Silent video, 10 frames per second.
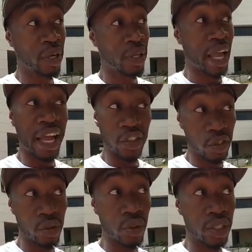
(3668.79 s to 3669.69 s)
The ancients
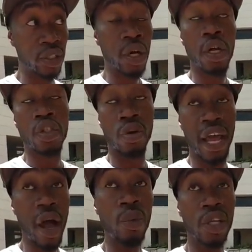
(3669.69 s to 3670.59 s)
knew this. So
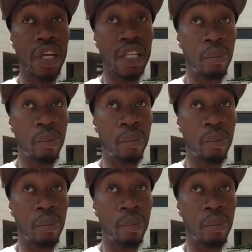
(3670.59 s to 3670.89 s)
now we look at the